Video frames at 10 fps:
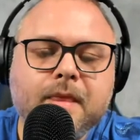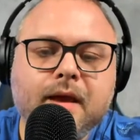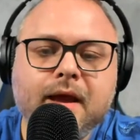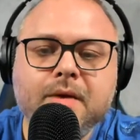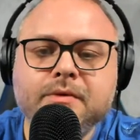
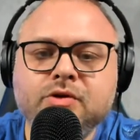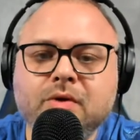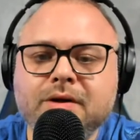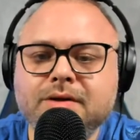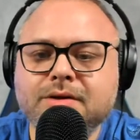Anyone
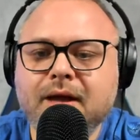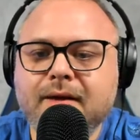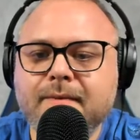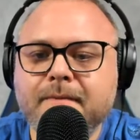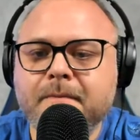joined us
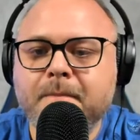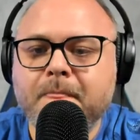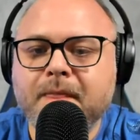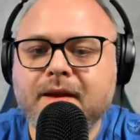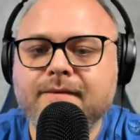yet?
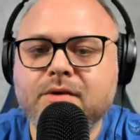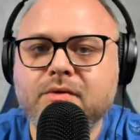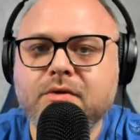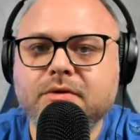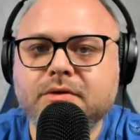Any
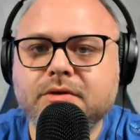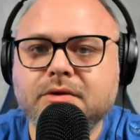viewers?